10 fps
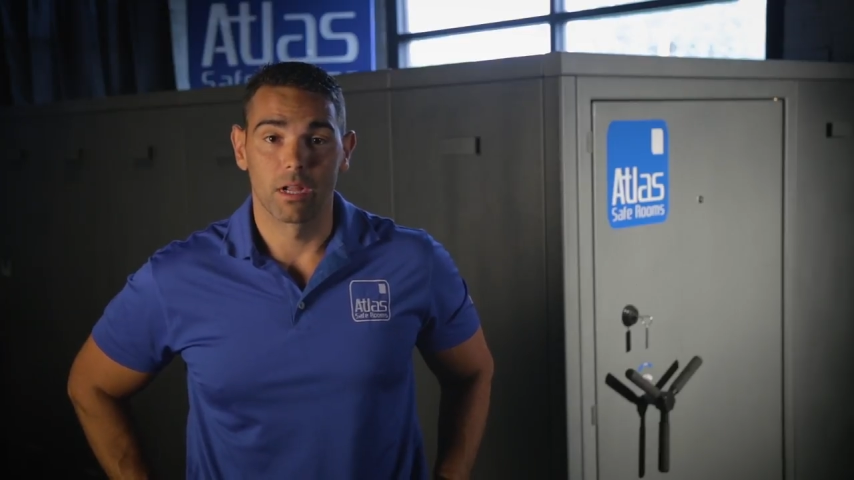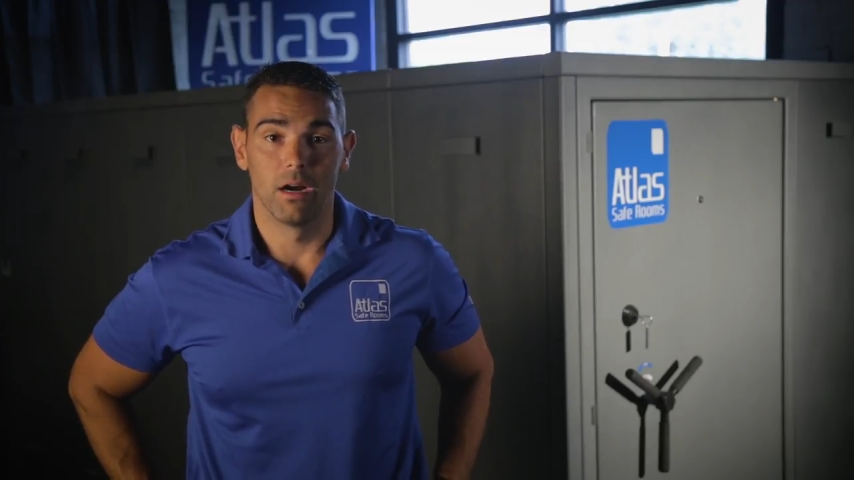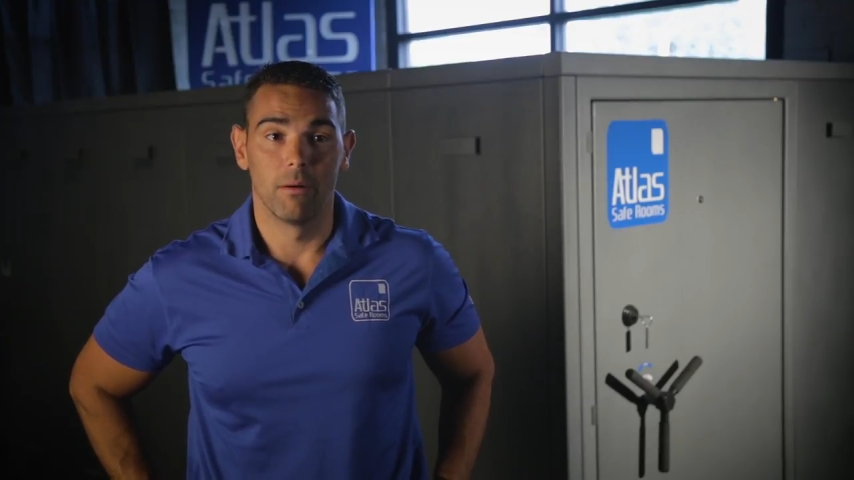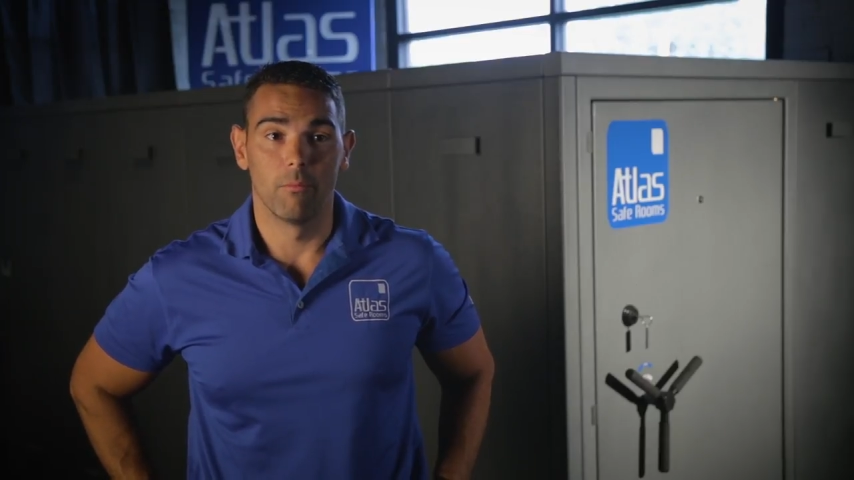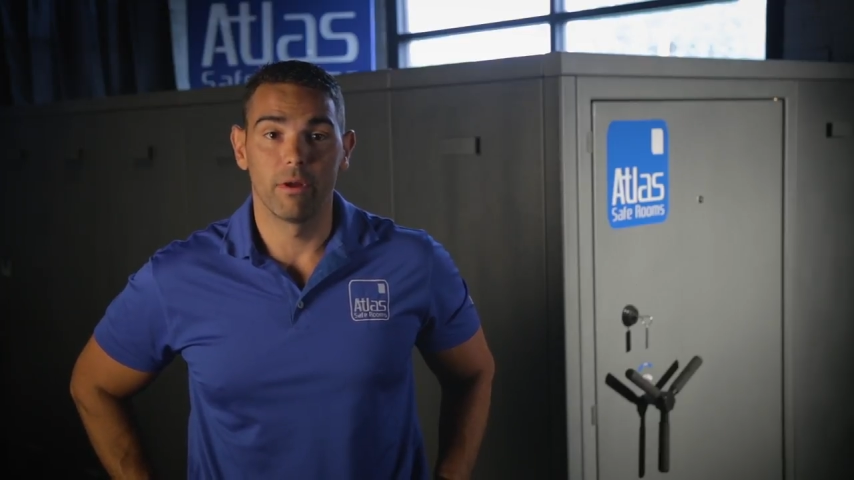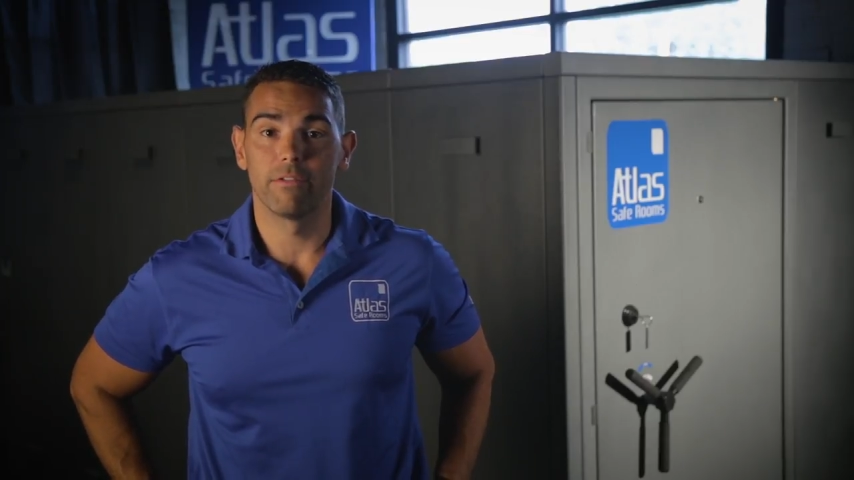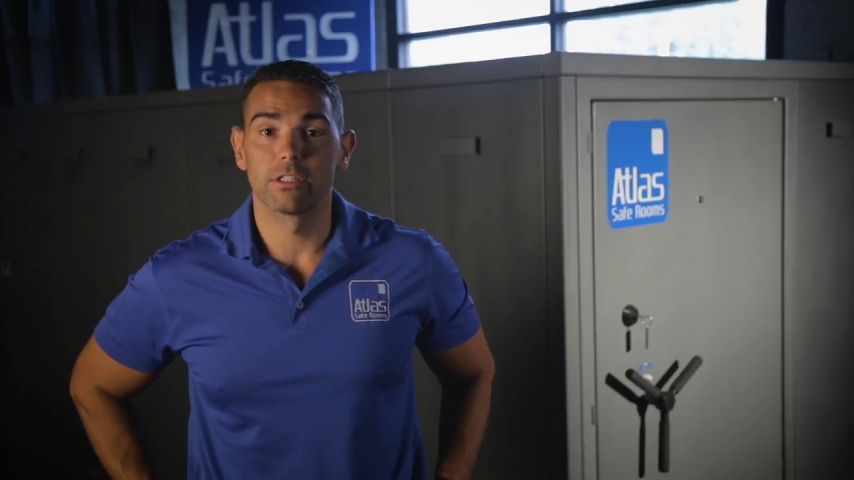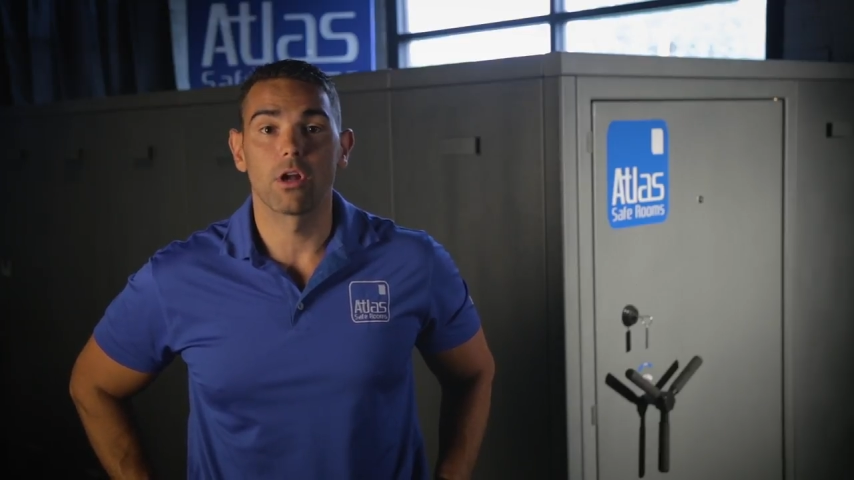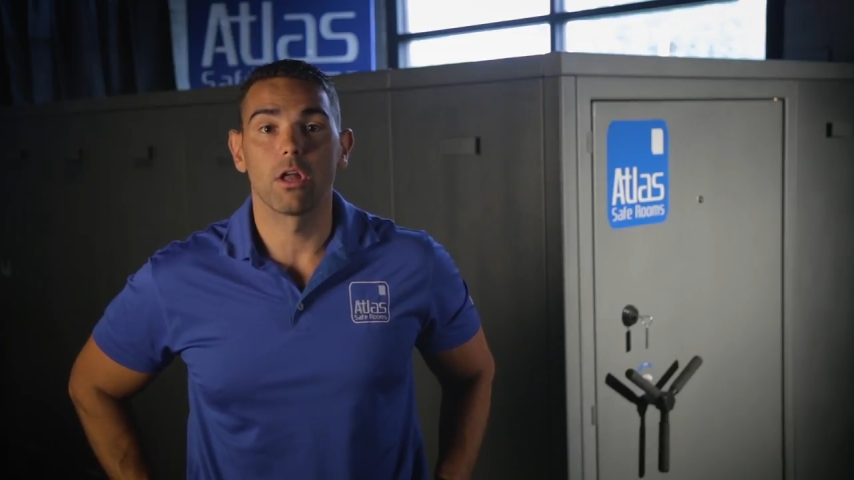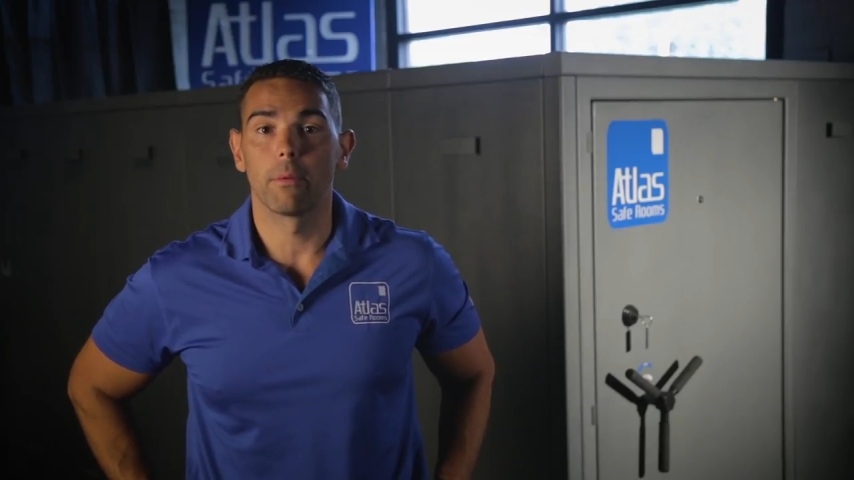Um, we've
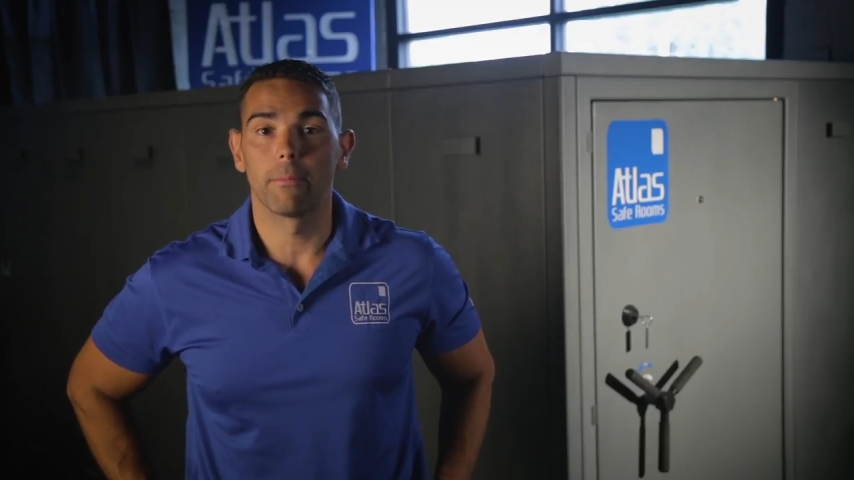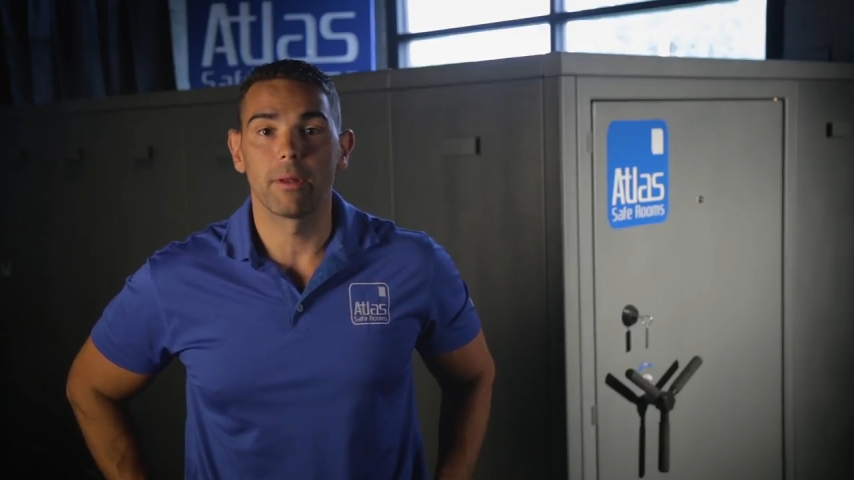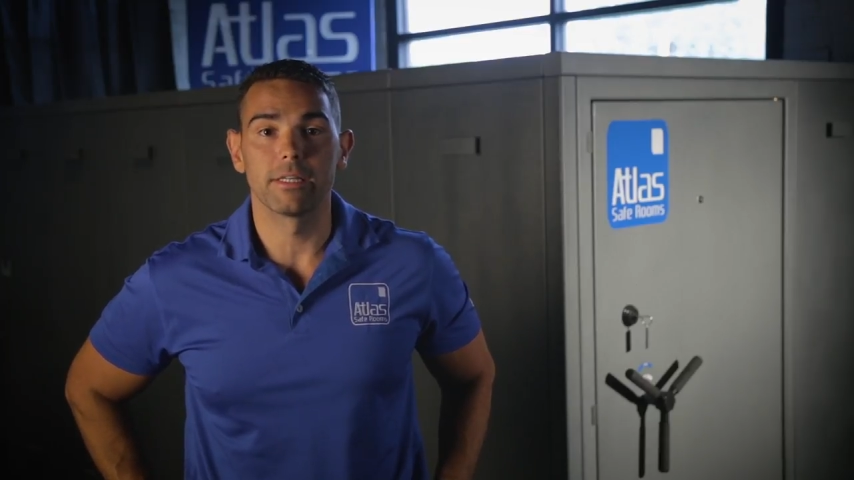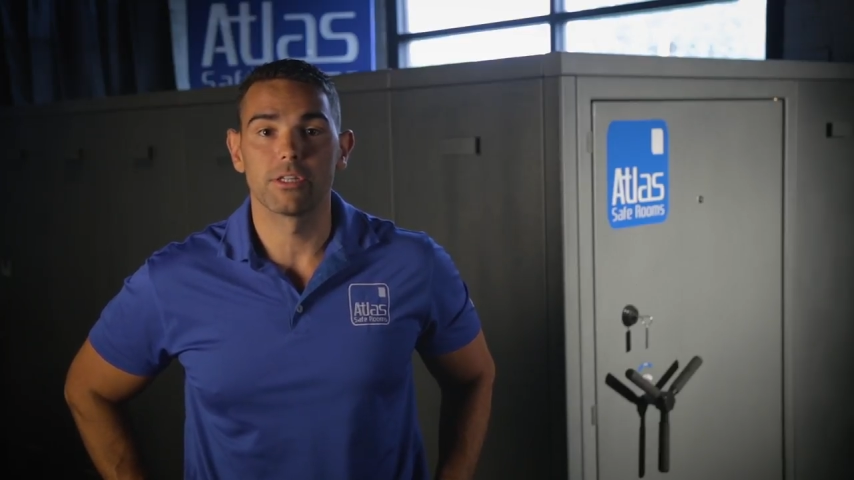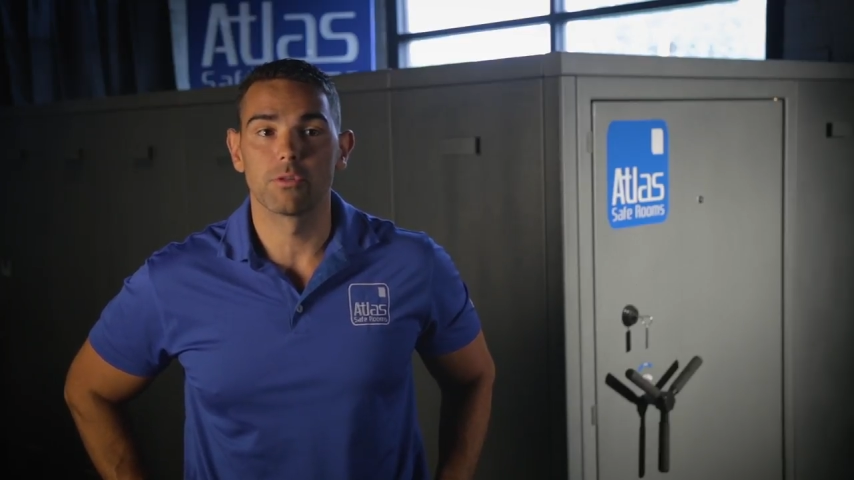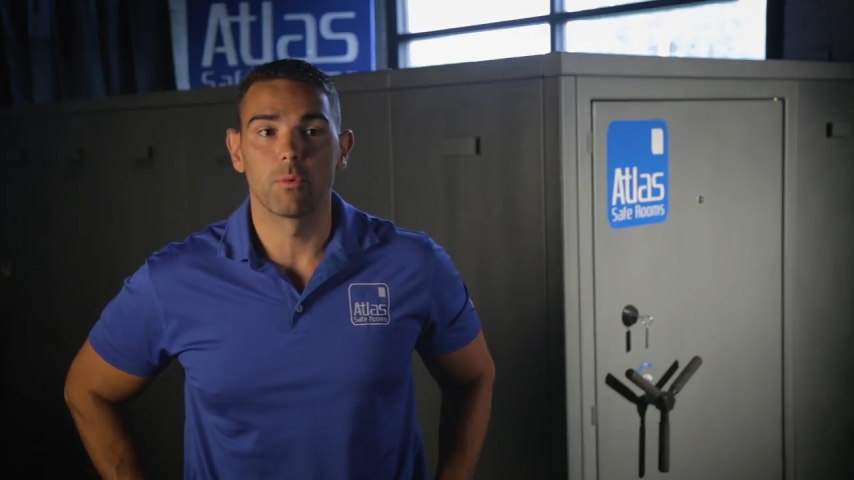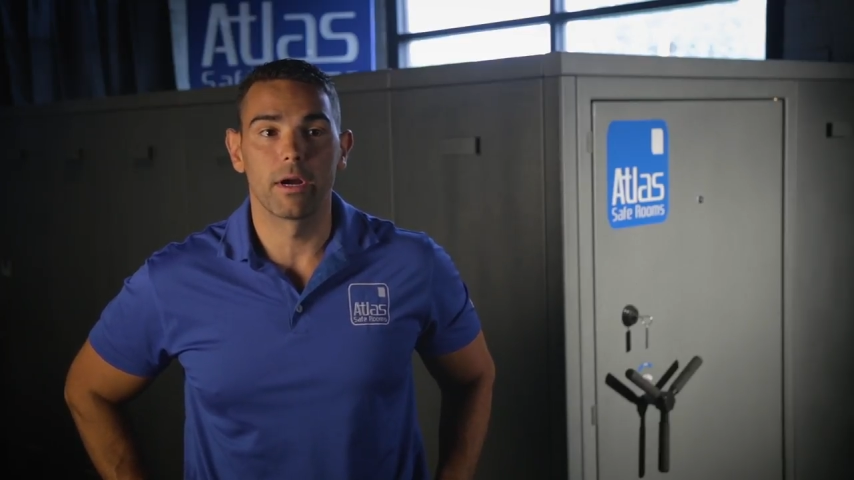installed them in places